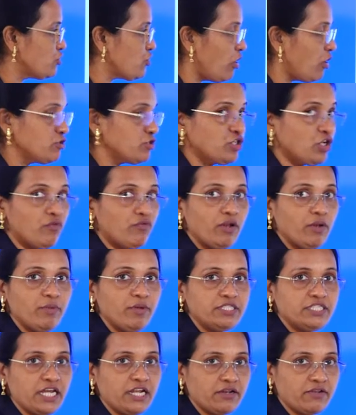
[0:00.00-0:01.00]
also will
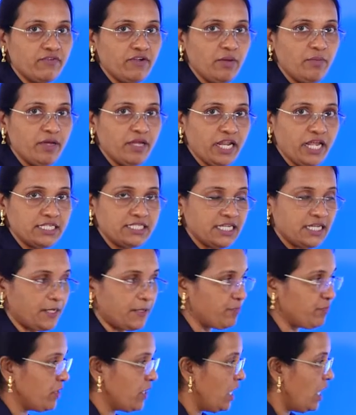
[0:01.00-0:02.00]
be raising.
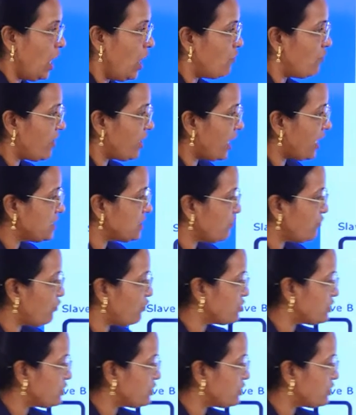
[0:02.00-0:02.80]
Whereas, if you